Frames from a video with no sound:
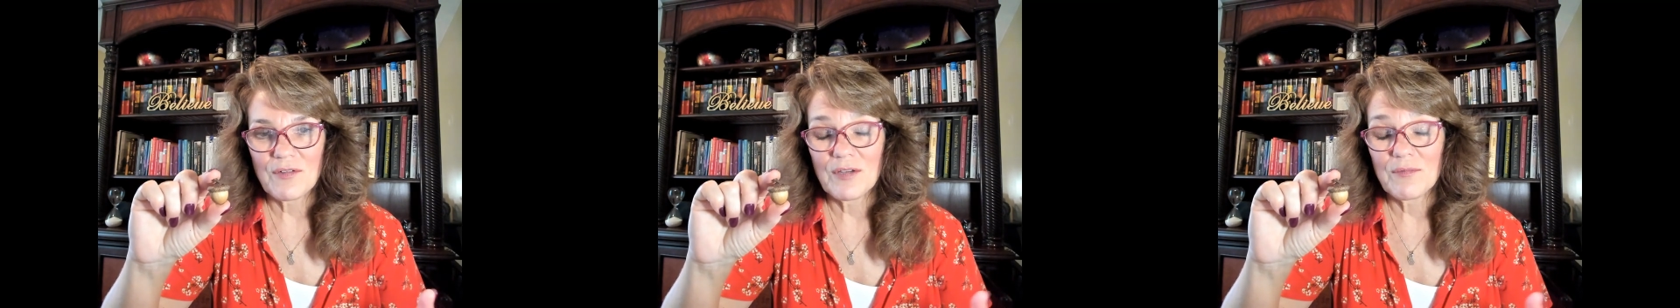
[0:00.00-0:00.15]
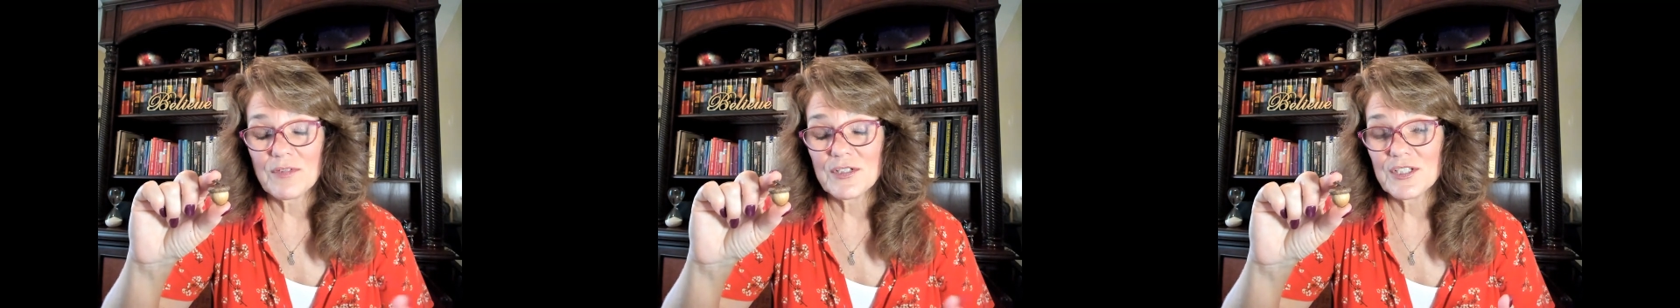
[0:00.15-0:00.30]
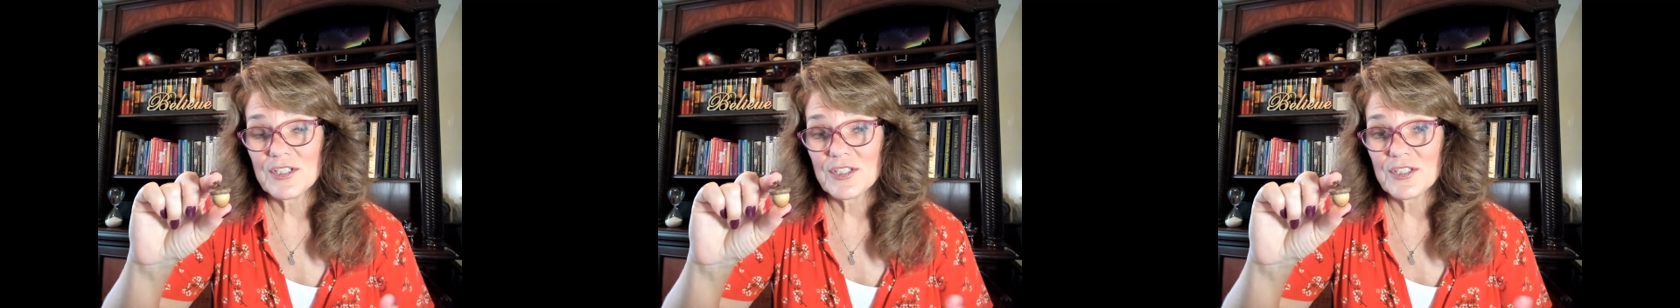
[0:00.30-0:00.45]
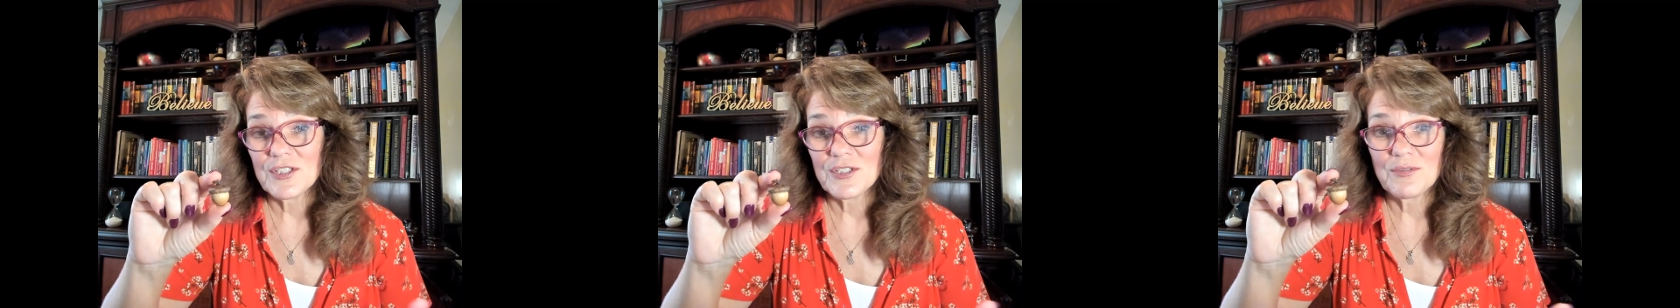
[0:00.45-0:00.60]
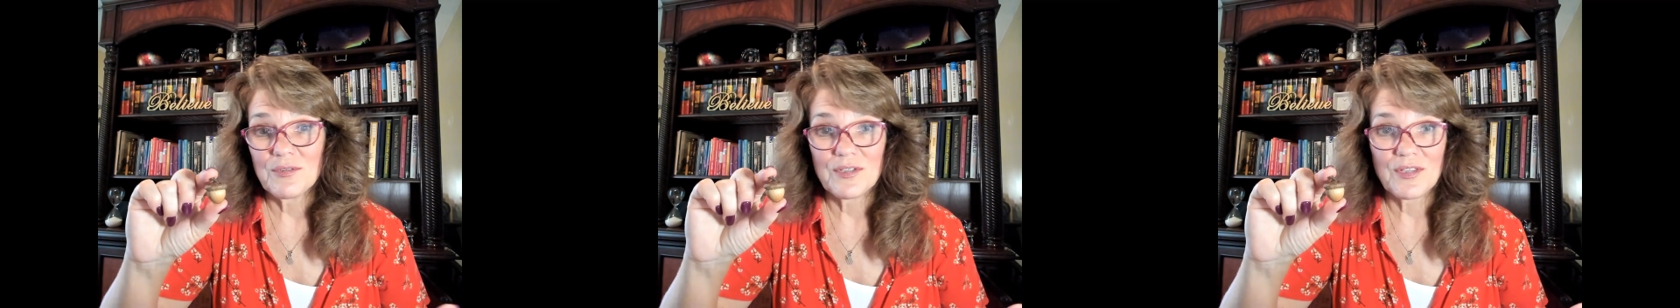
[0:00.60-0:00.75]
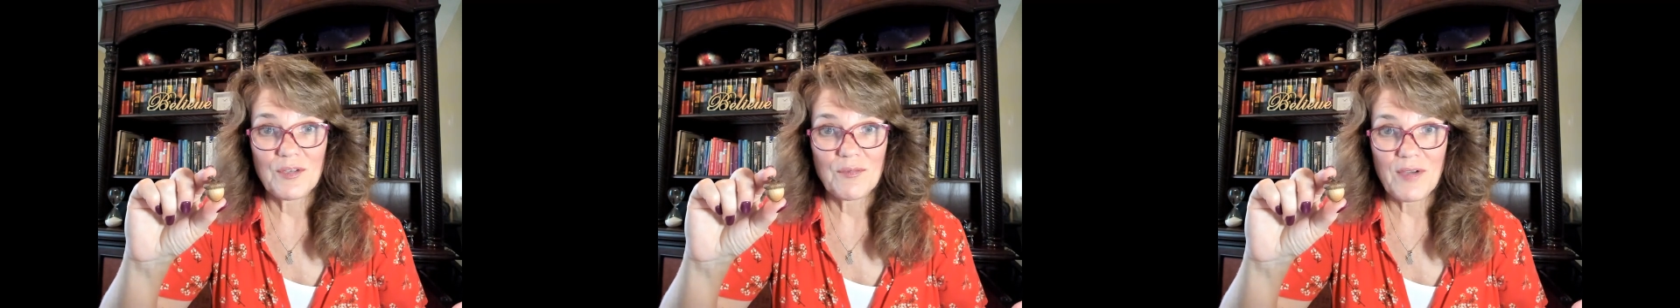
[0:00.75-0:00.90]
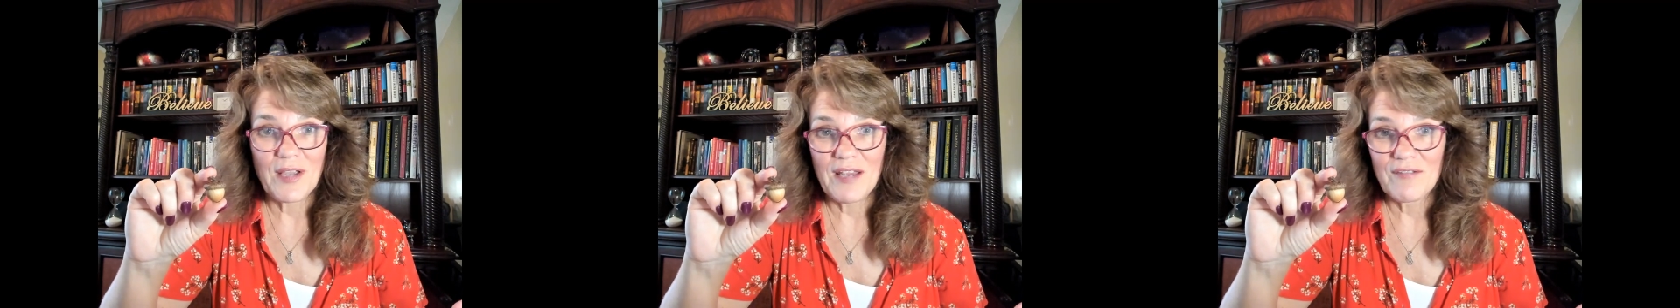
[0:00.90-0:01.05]
and we just do it
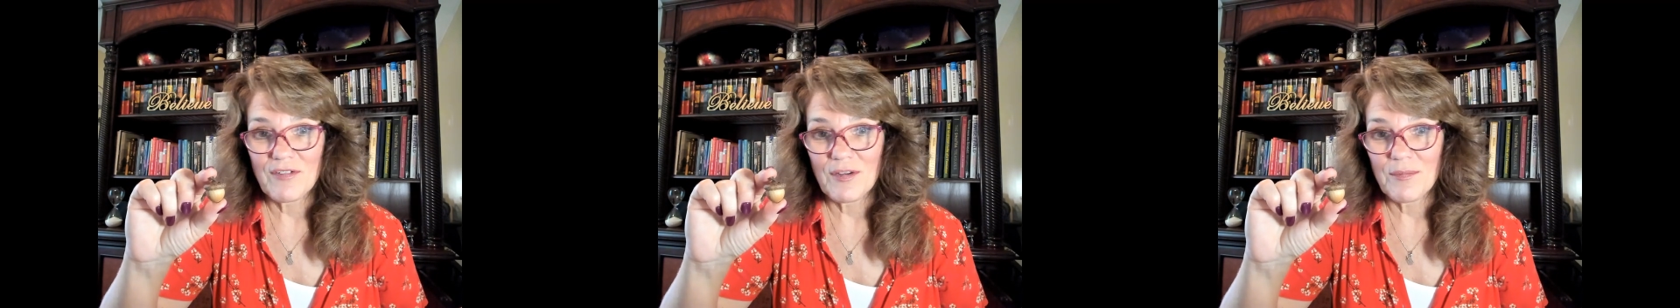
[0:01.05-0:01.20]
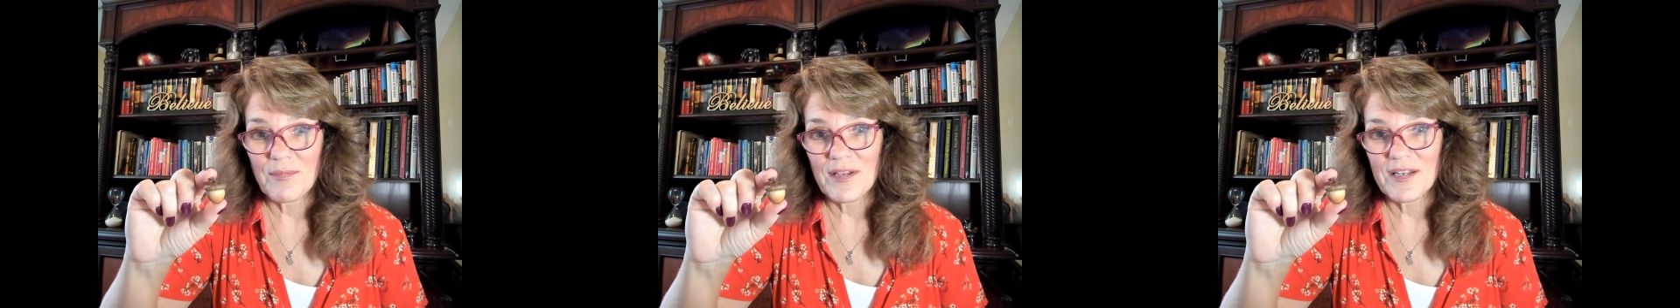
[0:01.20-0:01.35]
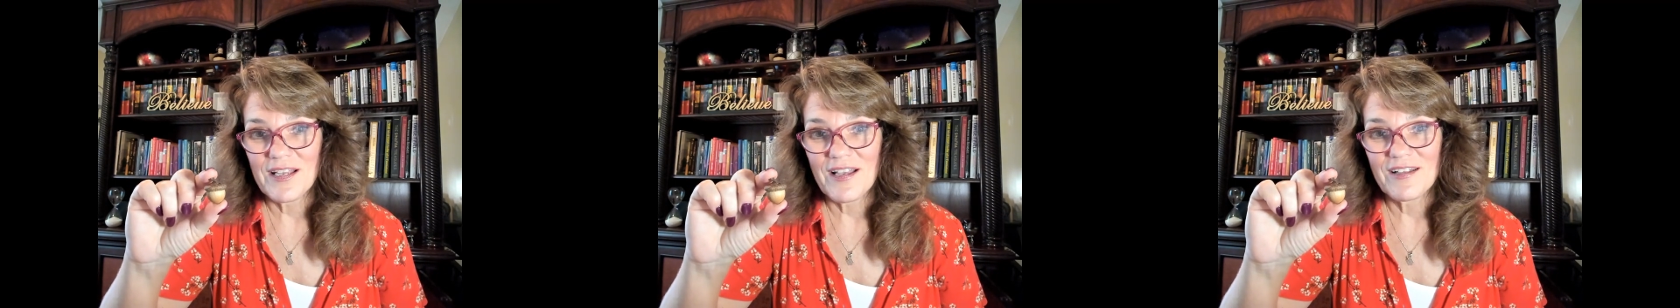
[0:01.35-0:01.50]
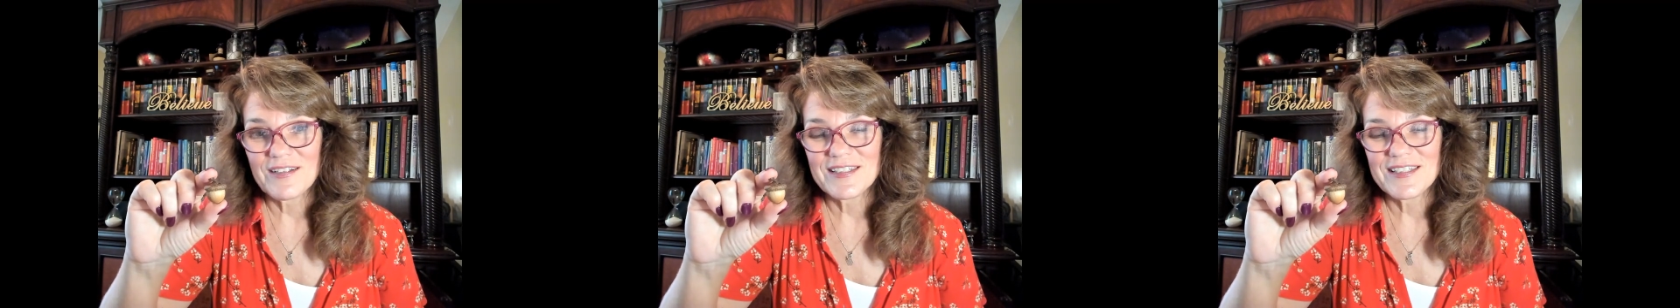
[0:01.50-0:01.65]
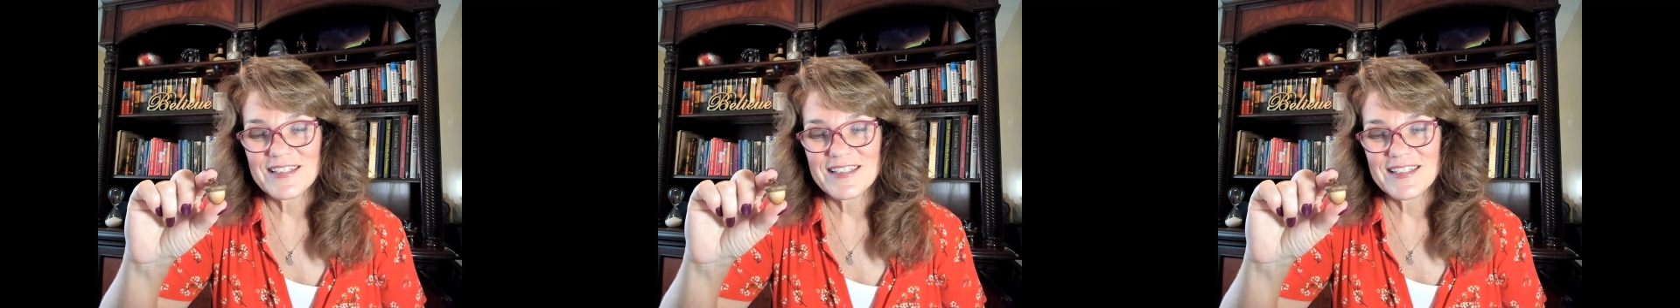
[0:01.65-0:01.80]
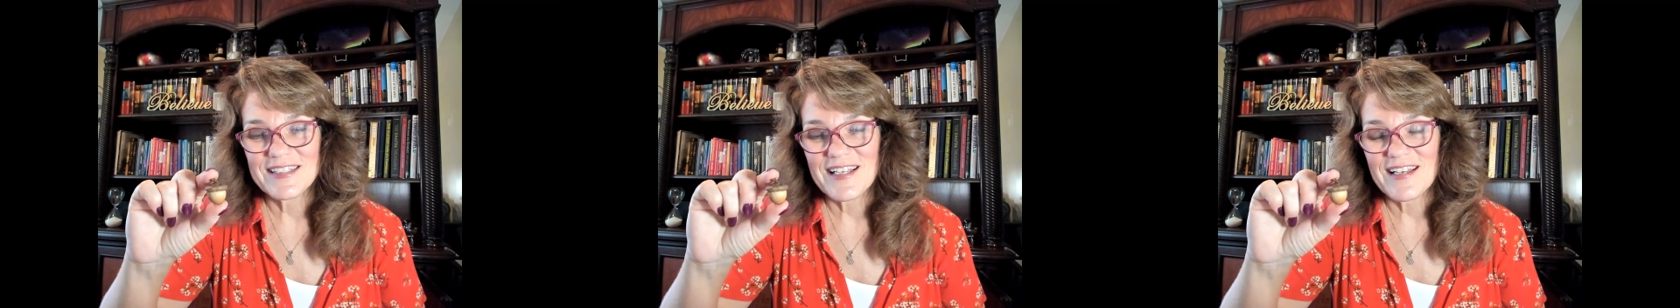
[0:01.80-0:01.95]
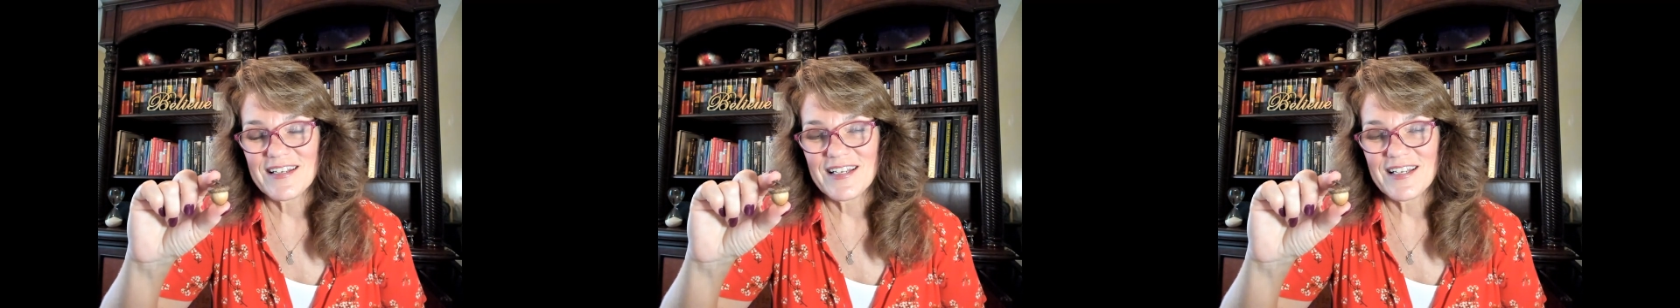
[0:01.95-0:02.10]
the way everybody else has done